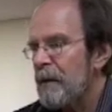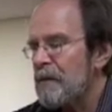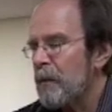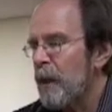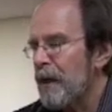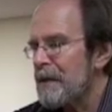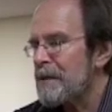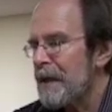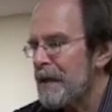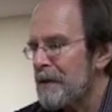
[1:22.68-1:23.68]
to what
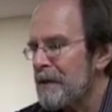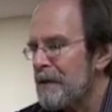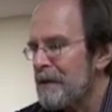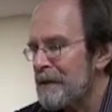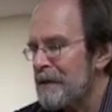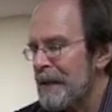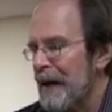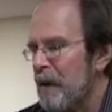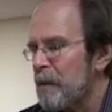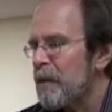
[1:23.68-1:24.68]
extent does the
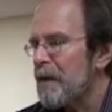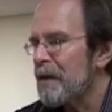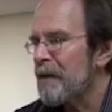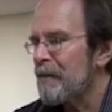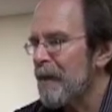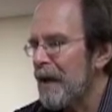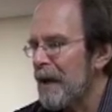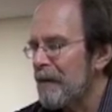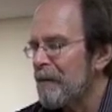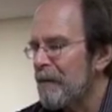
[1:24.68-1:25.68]
output of
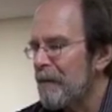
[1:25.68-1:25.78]
my